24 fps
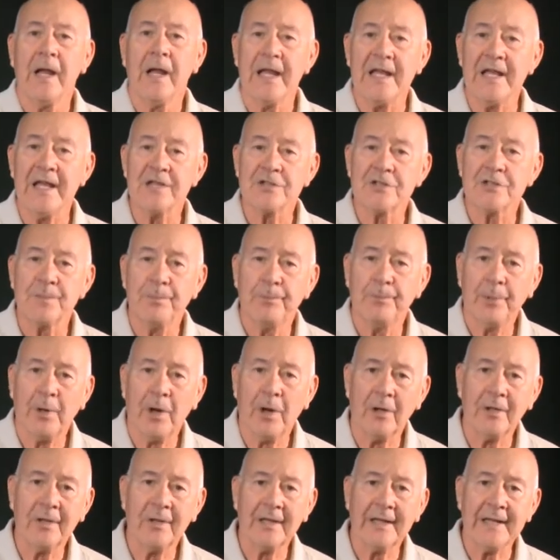is
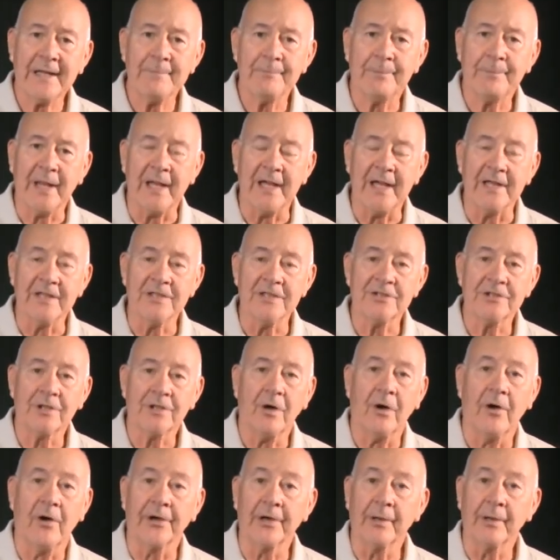partly based
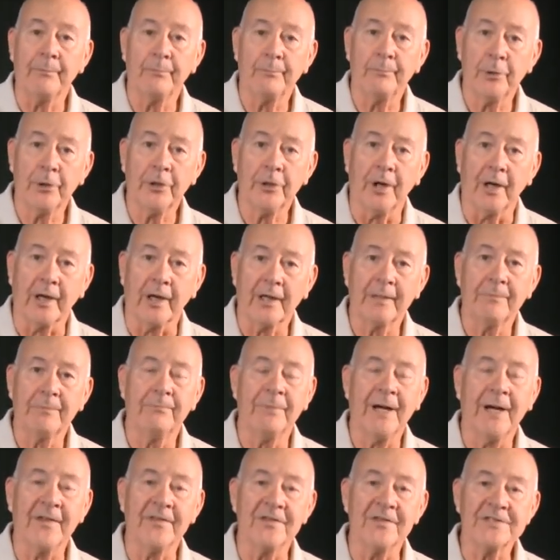on a book
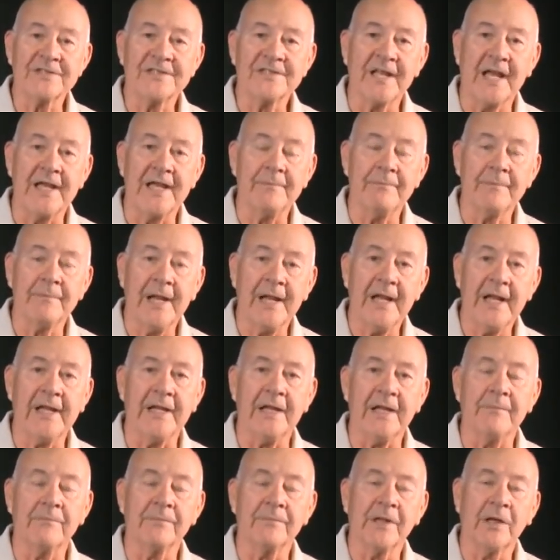by the same
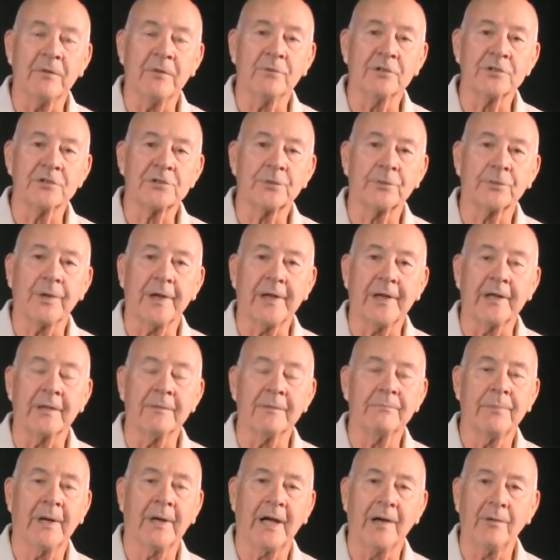name that was
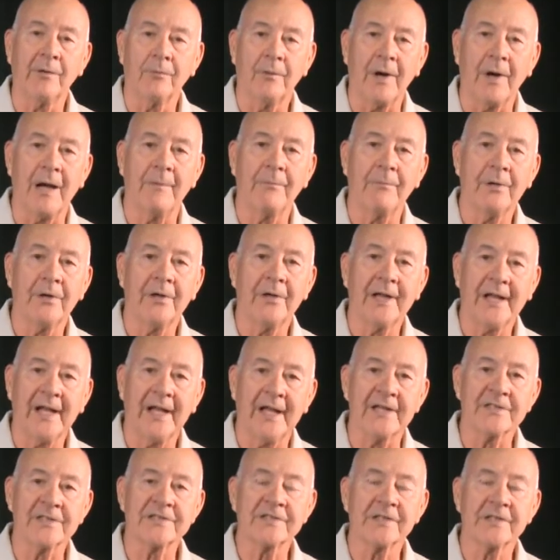written by Robert
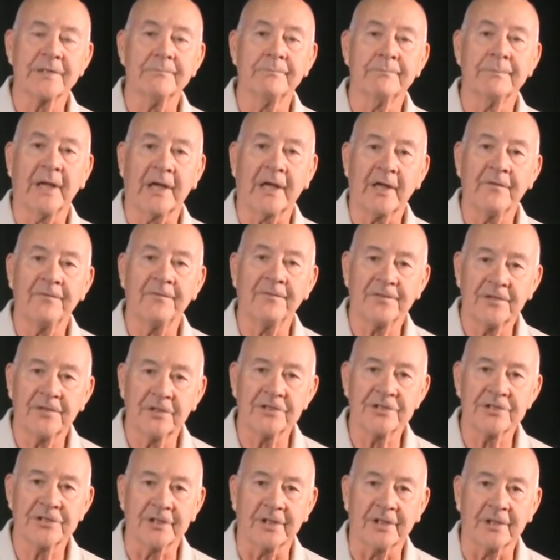S.
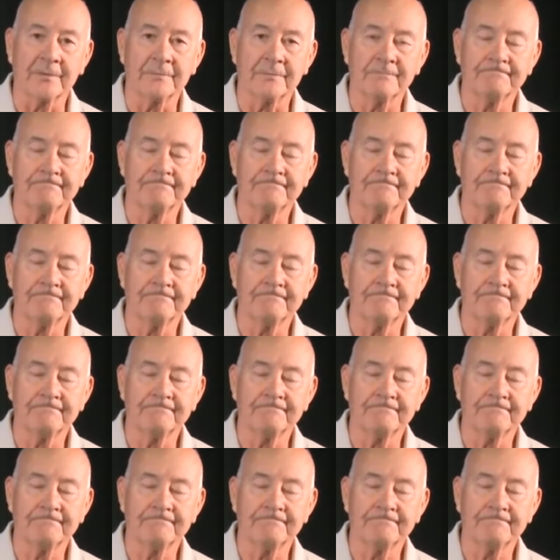McPherson.